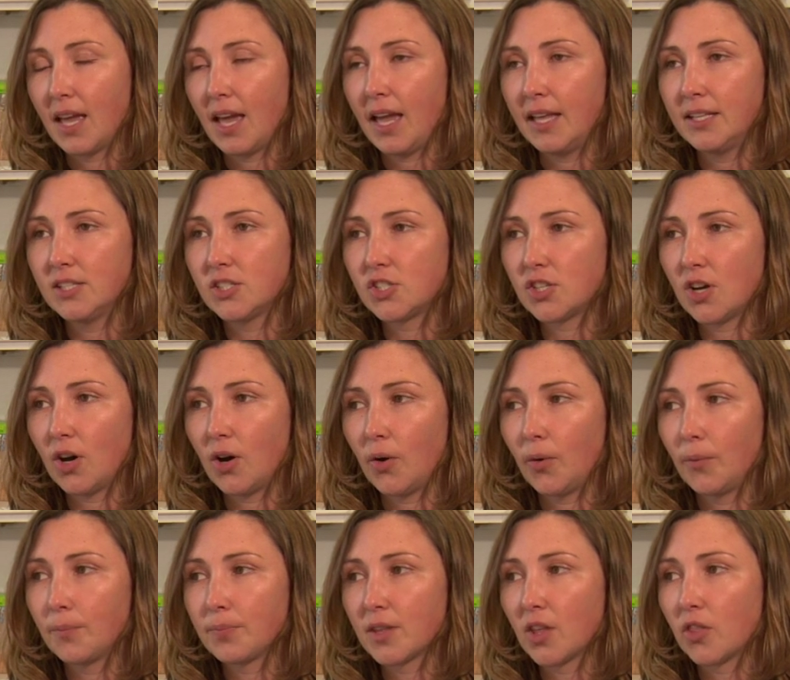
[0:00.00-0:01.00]
And
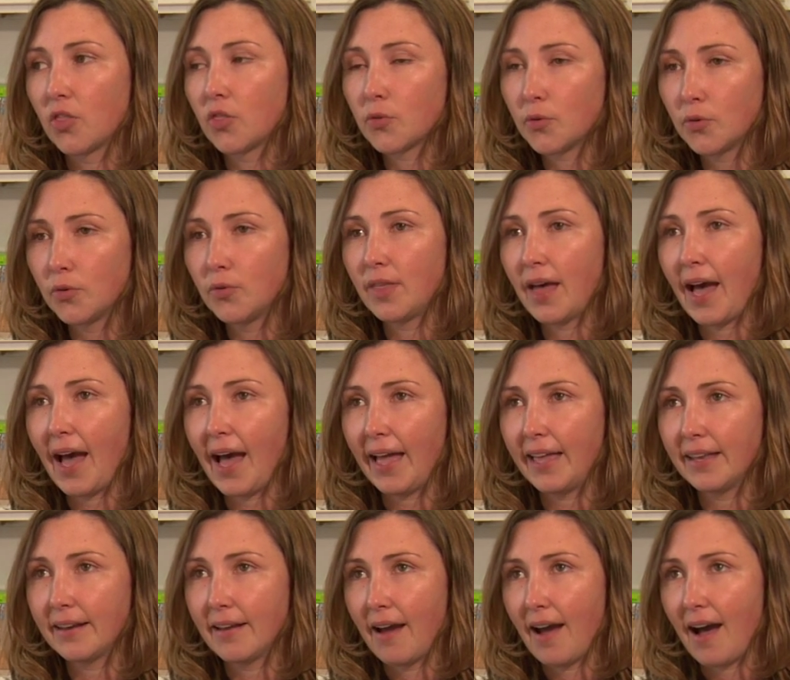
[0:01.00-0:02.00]
so through
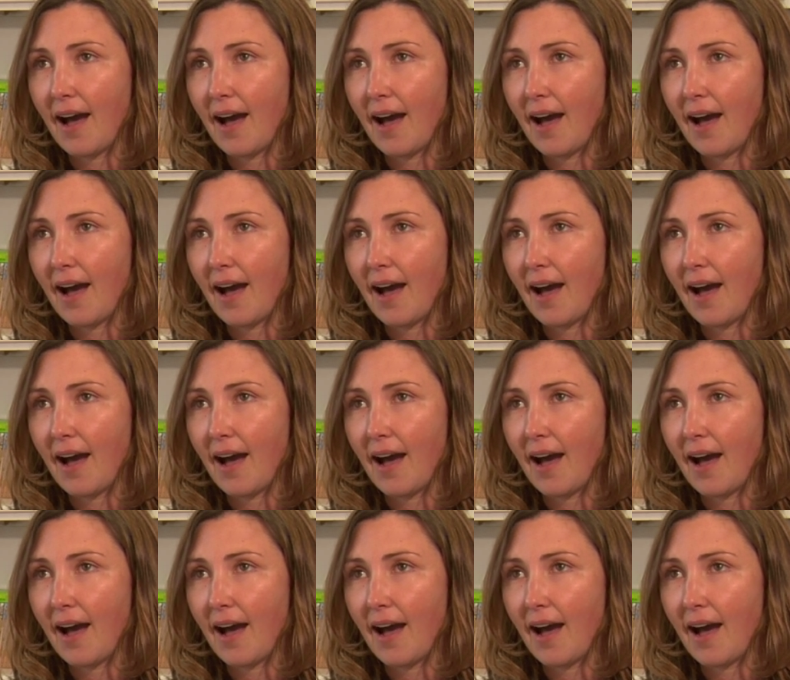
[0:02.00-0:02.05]
that,